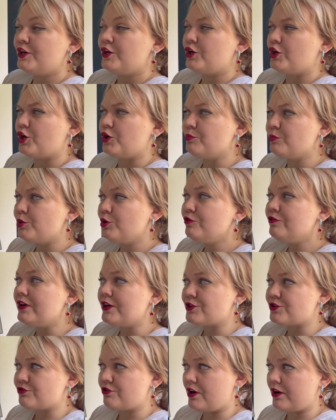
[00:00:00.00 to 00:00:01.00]
A moving
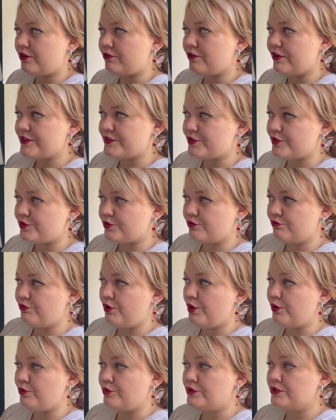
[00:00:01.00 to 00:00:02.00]
truck crosses the
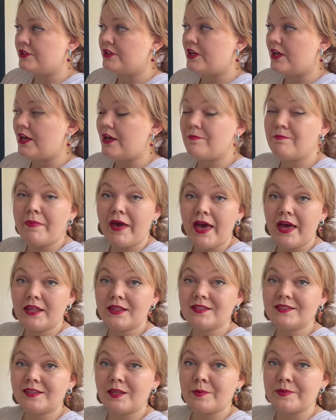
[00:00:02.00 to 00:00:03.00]
road. A man
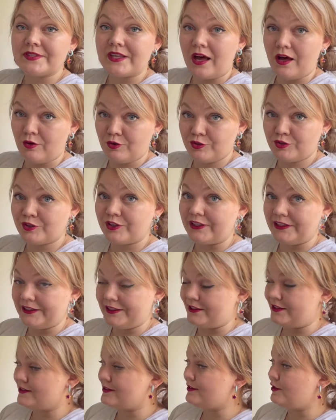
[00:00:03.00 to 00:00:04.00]
steps out to clear
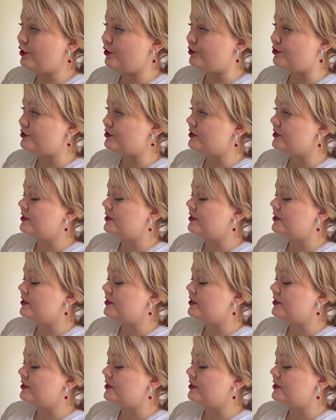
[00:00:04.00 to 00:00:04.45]
its load.